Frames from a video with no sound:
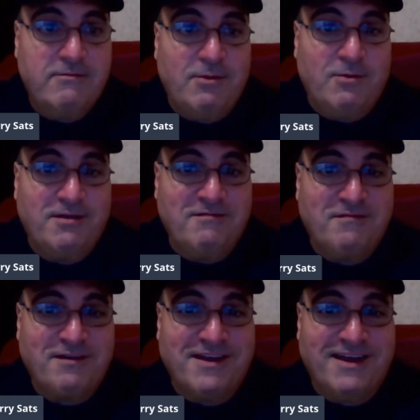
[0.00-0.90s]
Oh, you
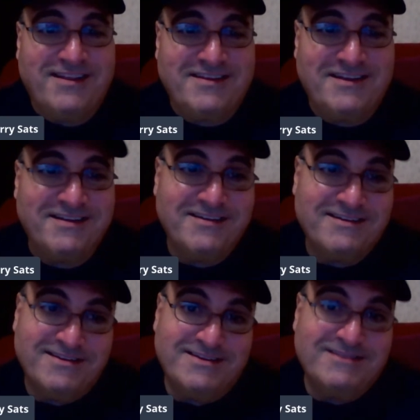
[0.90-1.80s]
forgot to
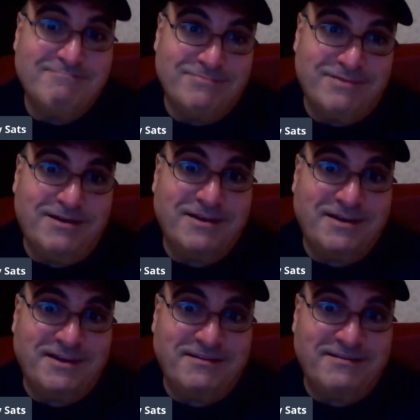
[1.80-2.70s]
plug
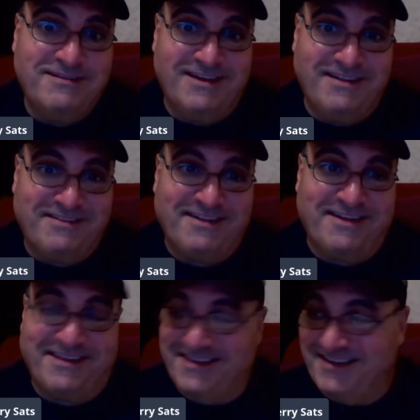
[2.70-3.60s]
in. I
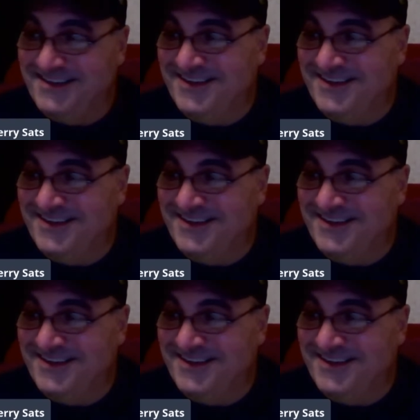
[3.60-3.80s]
think